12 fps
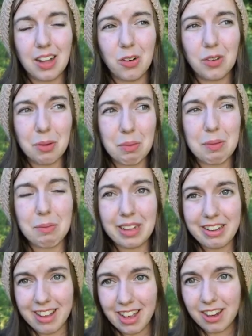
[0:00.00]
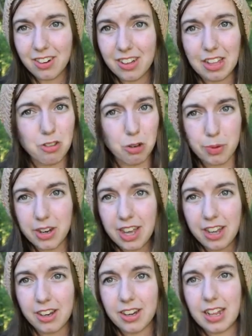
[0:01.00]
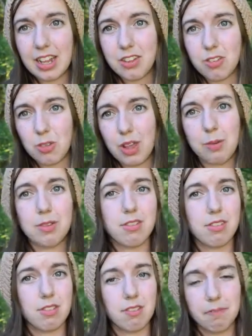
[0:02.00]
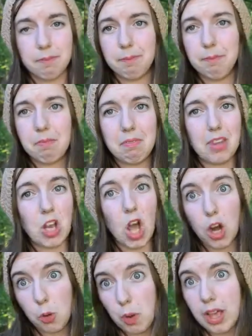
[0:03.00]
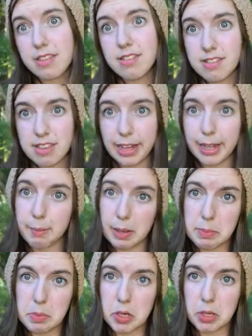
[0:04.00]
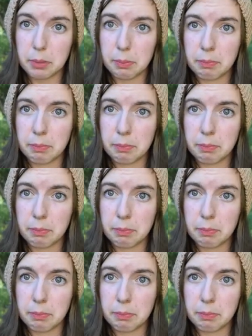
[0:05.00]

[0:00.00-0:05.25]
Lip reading: only when I'm really tired, like super tired, and so that was not a wise decision on my part.